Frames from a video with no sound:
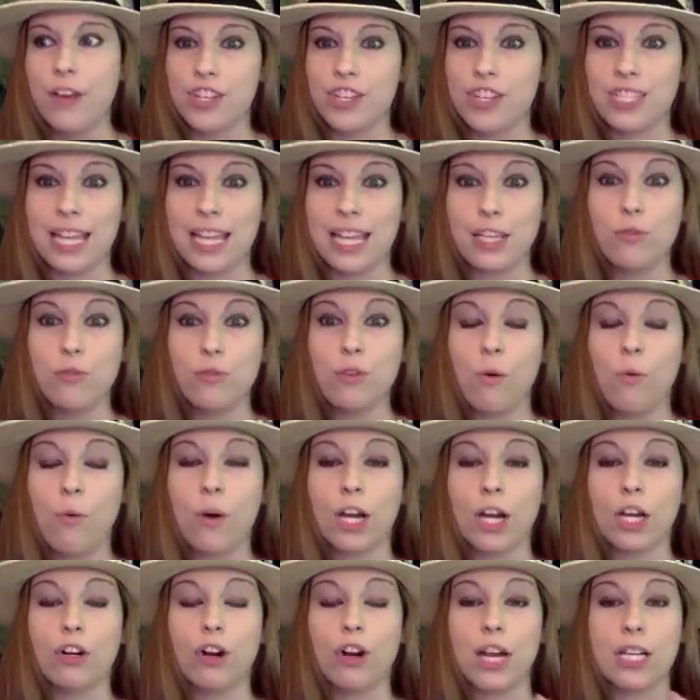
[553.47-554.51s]
Just like you don't
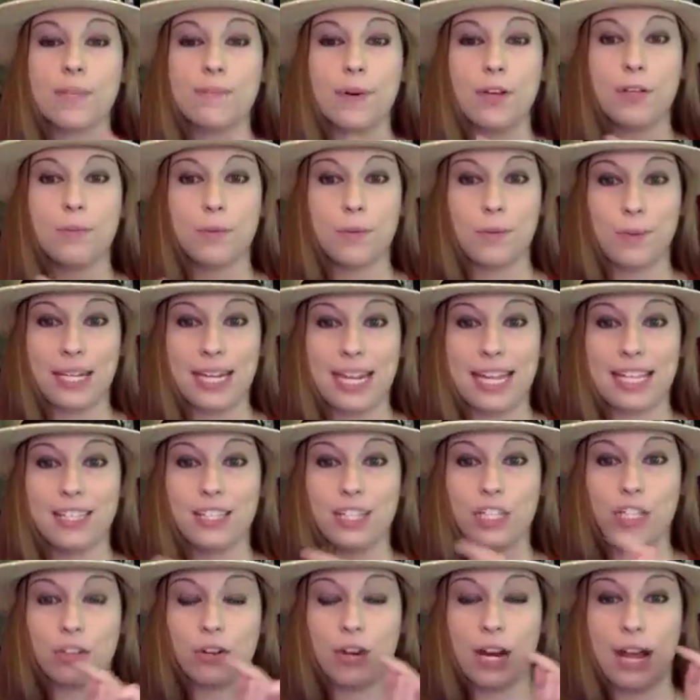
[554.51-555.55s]
want to cross-post between
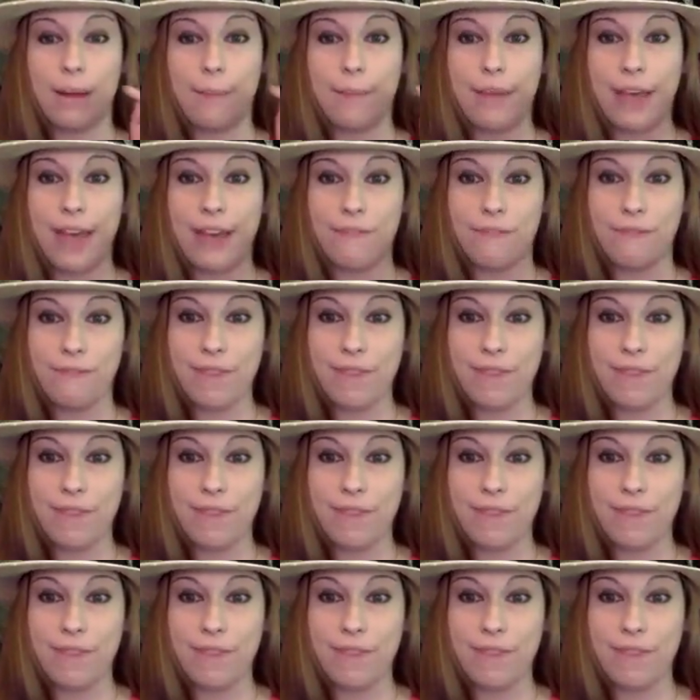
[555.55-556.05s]
Instagram and